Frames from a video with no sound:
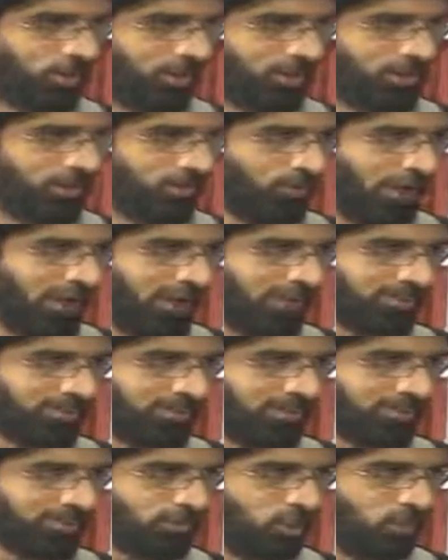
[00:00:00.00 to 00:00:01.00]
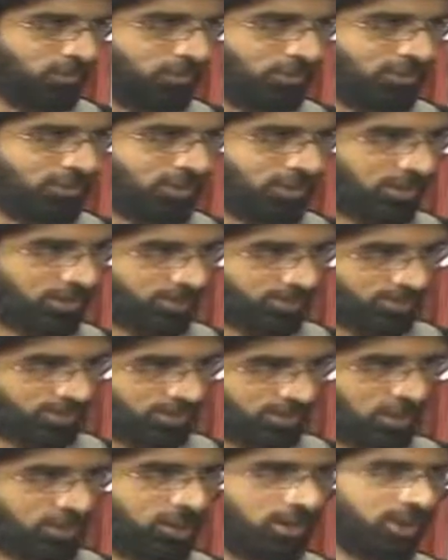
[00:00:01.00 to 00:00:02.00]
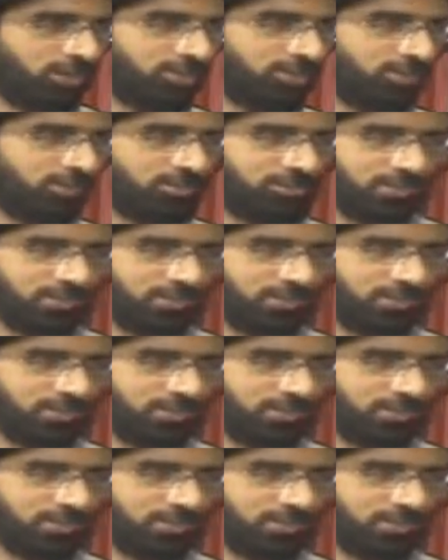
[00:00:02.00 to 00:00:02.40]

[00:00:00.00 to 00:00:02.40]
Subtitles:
when it rises over the earth,